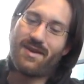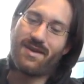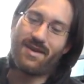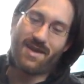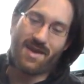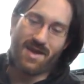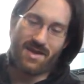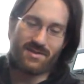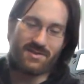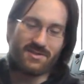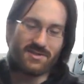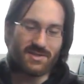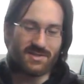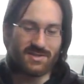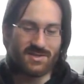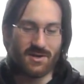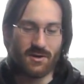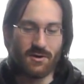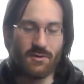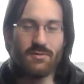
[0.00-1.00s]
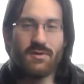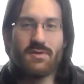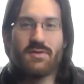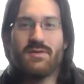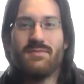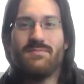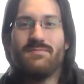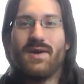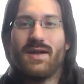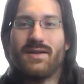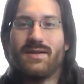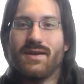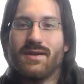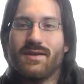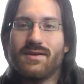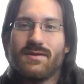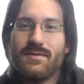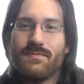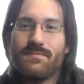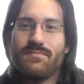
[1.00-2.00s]
the whole
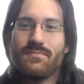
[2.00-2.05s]
thematic.